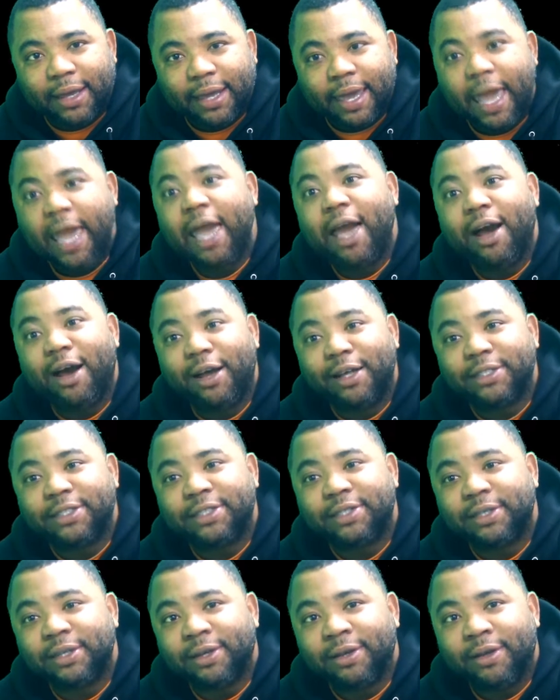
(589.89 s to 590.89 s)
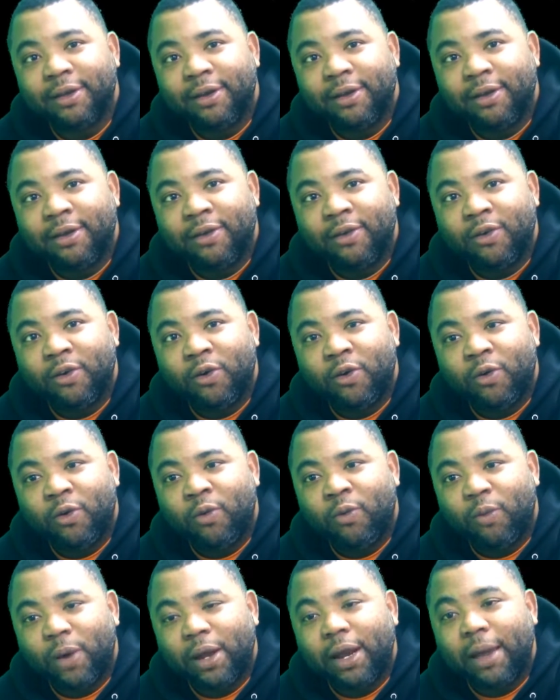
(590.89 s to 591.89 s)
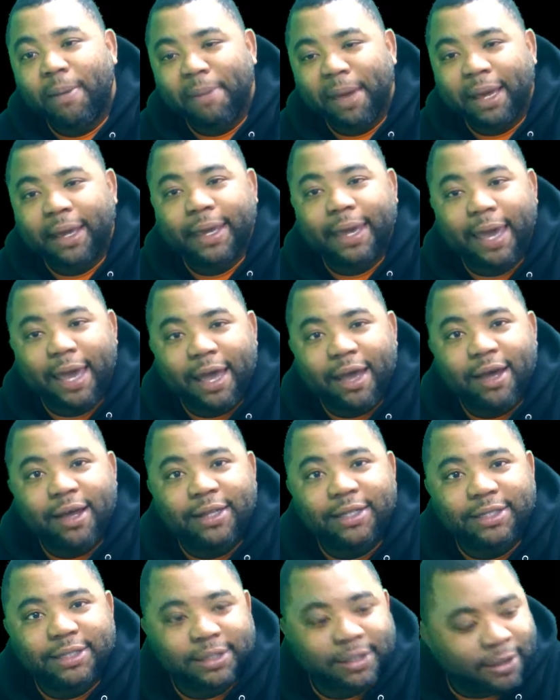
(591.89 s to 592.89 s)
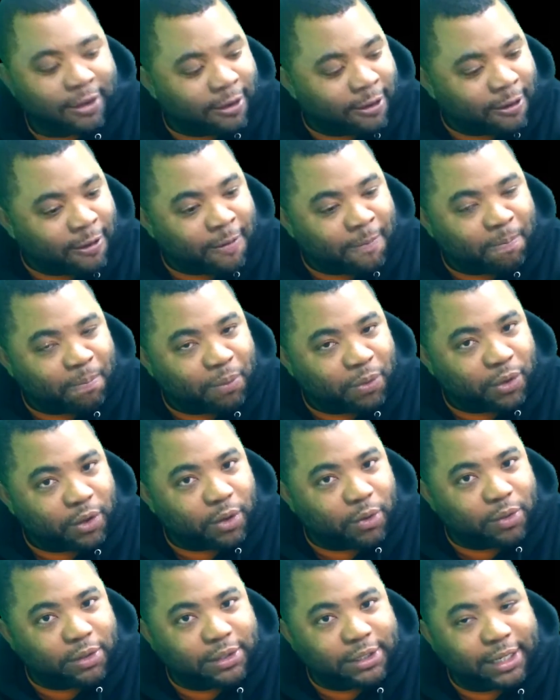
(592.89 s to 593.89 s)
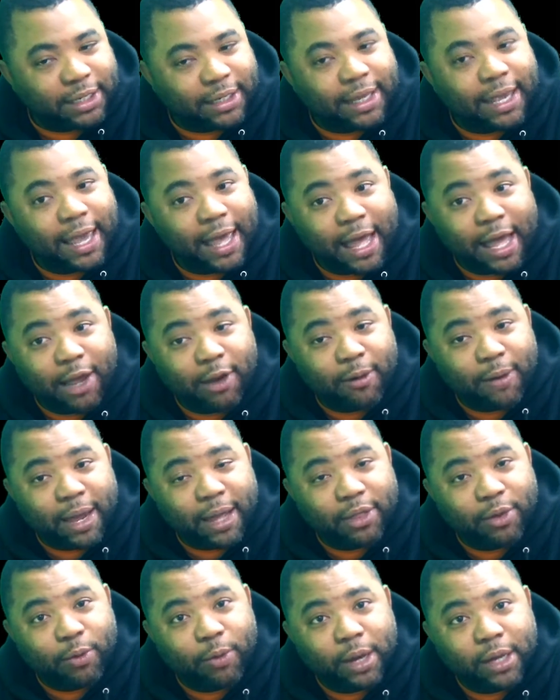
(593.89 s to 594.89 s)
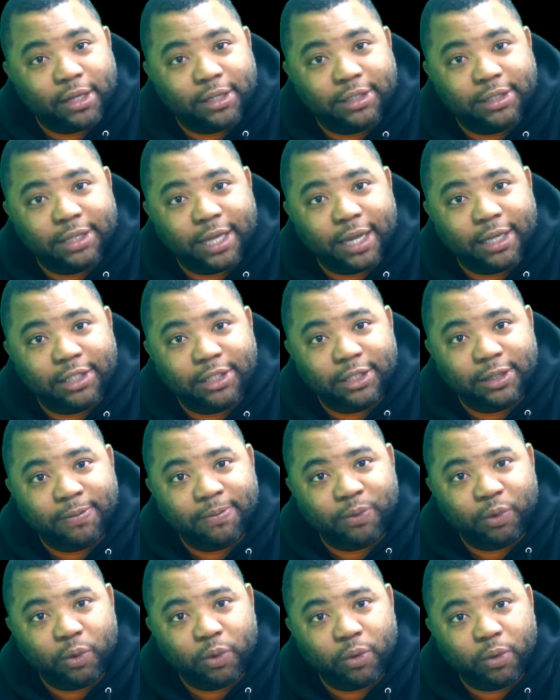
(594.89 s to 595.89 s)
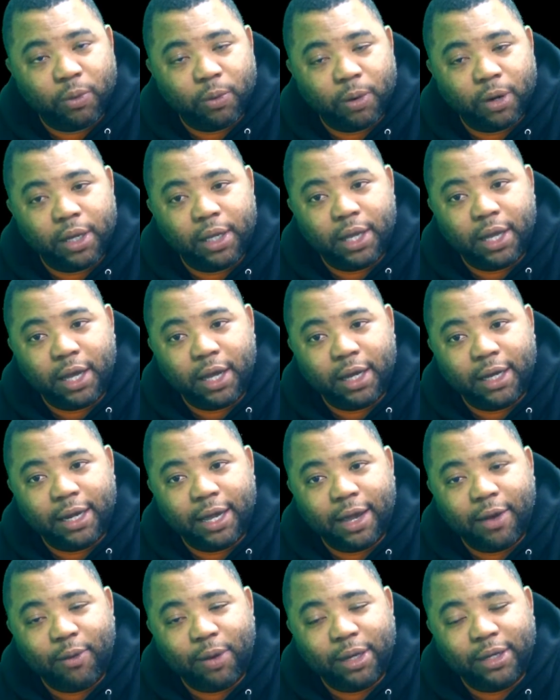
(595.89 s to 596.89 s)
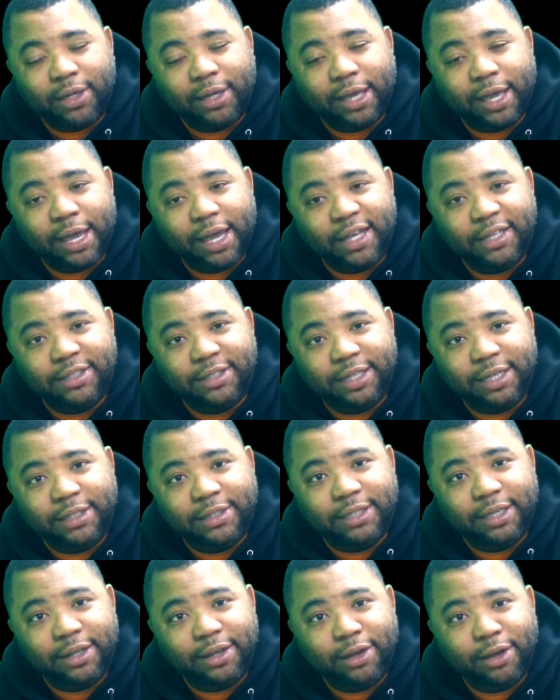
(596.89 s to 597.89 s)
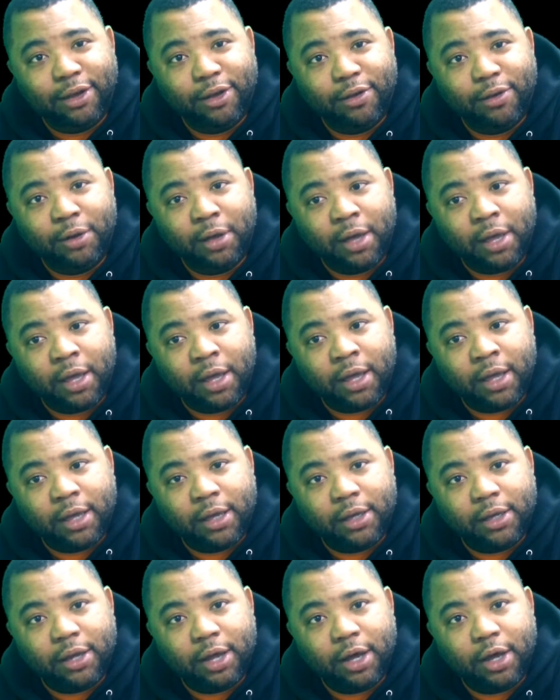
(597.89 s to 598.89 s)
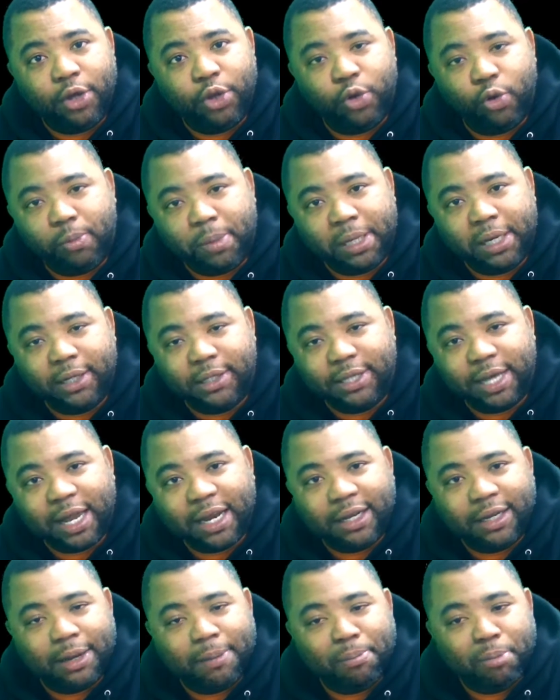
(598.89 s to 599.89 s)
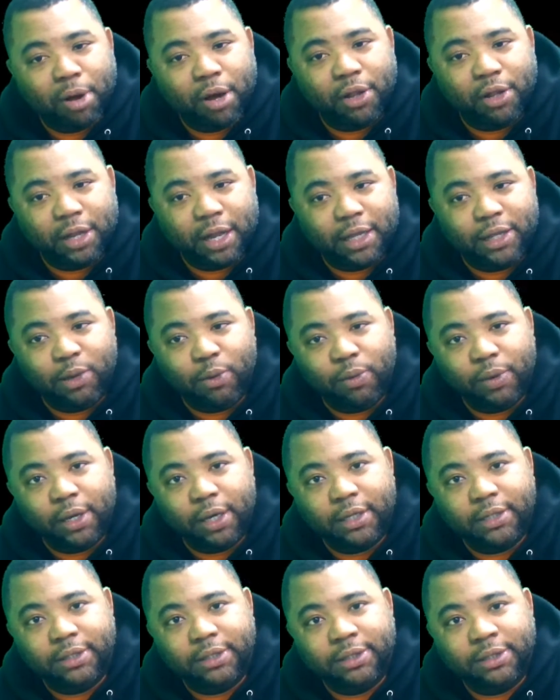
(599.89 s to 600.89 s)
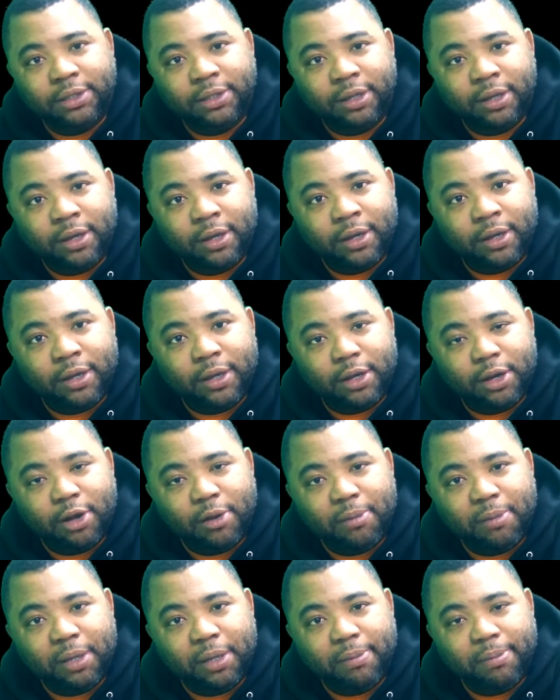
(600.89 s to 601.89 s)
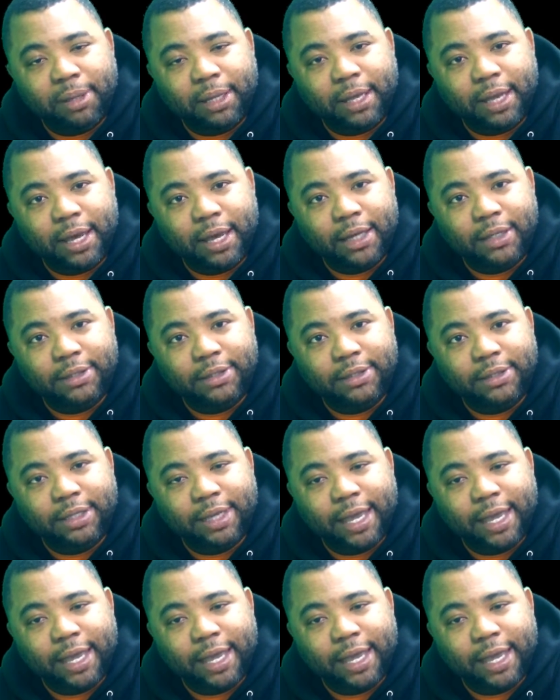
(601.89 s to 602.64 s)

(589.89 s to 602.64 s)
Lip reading: Chaos. When I met Chaos, it was in Calgary at the radio station. We're young, and I went to Chaos and I said, you be the talented brother that you is. Because